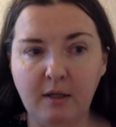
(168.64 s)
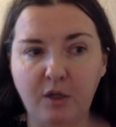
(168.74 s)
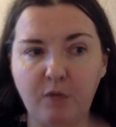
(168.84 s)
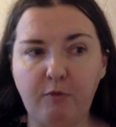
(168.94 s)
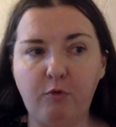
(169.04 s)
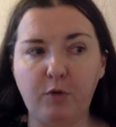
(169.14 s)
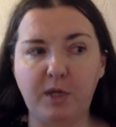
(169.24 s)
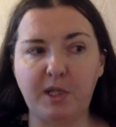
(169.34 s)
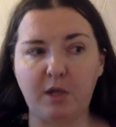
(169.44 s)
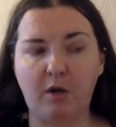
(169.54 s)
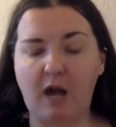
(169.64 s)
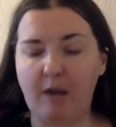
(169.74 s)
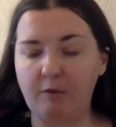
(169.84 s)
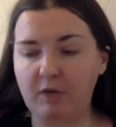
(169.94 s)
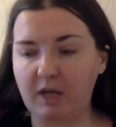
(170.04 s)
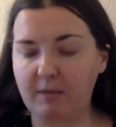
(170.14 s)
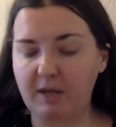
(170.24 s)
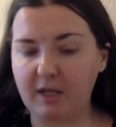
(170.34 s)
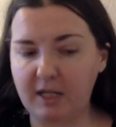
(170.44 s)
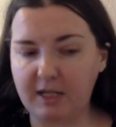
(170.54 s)
So before you start, I would
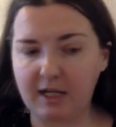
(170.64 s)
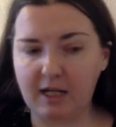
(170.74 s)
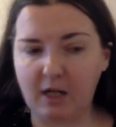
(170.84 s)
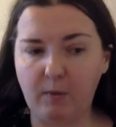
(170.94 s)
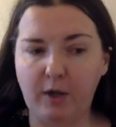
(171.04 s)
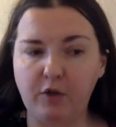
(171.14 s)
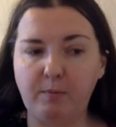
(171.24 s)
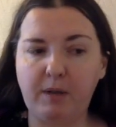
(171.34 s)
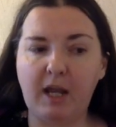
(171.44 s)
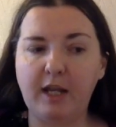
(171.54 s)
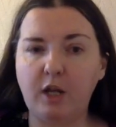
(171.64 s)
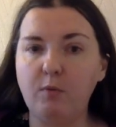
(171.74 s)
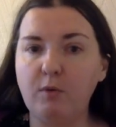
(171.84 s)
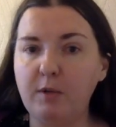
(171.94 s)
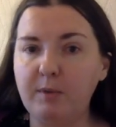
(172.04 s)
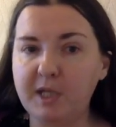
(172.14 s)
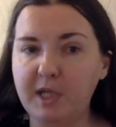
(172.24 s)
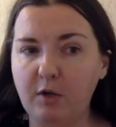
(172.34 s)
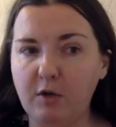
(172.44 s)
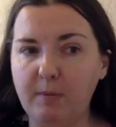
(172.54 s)
recommend that you take a little while, you plan out what you would say
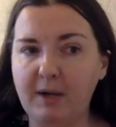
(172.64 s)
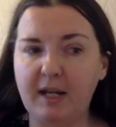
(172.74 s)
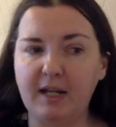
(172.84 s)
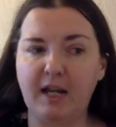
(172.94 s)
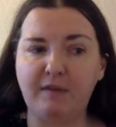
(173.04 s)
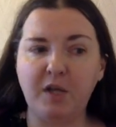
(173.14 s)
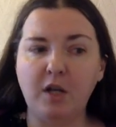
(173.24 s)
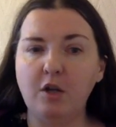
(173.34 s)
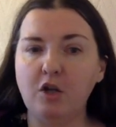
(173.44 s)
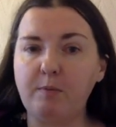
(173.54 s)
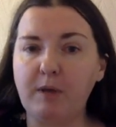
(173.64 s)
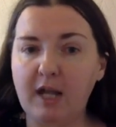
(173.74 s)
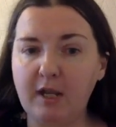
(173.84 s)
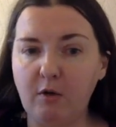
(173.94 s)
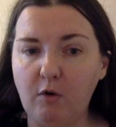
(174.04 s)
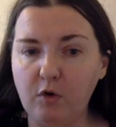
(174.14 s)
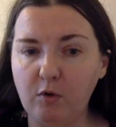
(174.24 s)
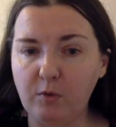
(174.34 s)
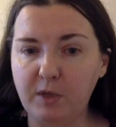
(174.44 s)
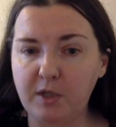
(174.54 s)
in all your paragraphs, you plan out all the
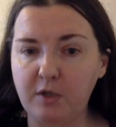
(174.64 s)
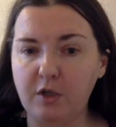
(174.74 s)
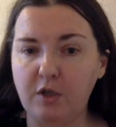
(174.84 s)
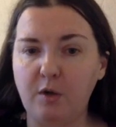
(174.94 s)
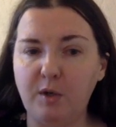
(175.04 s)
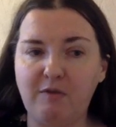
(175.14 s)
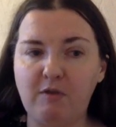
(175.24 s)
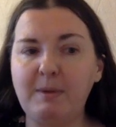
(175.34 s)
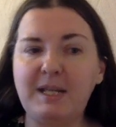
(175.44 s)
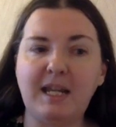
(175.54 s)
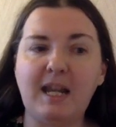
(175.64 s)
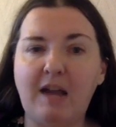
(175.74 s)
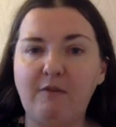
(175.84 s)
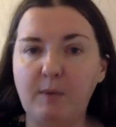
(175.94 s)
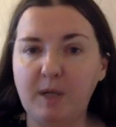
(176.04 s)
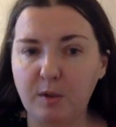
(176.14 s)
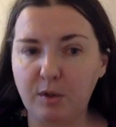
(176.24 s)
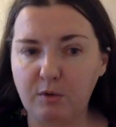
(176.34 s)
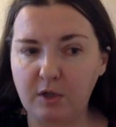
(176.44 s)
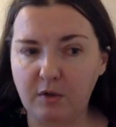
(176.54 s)
quotes that you're going to use. If you maybe take half a week or
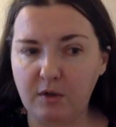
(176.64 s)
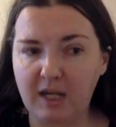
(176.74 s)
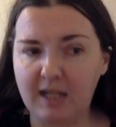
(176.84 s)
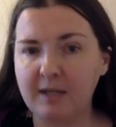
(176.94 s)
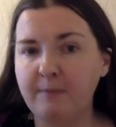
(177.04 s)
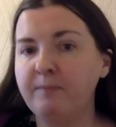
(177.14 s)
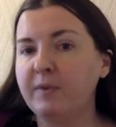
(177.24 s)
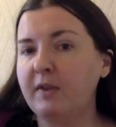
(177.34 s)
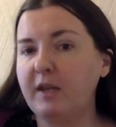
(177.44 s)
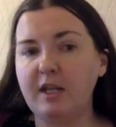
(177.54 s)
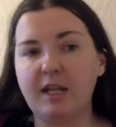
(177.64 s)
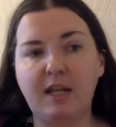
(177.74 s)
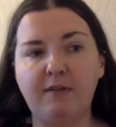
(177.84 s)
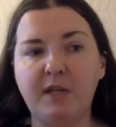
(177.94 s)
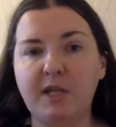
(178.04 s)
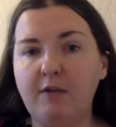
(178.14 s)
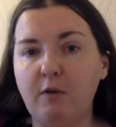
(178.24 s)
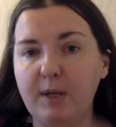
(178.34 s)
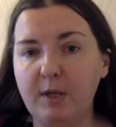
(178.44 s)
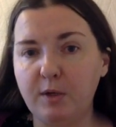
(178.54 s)
so to do that, then you can give yourself a
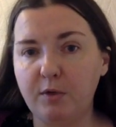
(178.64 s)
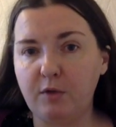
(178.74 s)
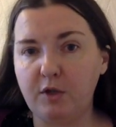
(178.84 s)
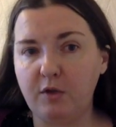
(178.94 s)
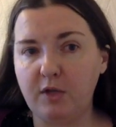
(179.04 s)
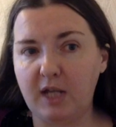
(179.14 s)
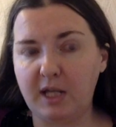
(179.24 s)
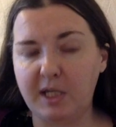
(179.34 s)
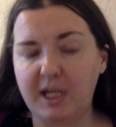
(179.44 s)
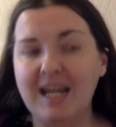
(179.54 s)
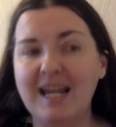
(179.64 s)
week or so to do the essay.